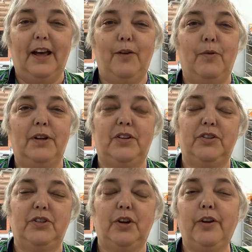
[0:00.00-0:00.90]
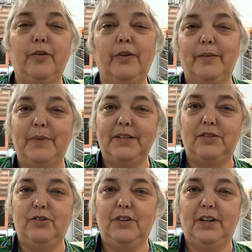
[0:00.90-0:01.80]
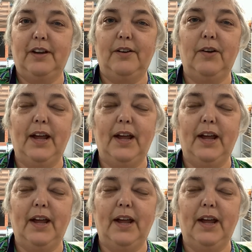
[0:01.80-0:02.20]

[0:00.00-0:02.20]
I want to show you around my studio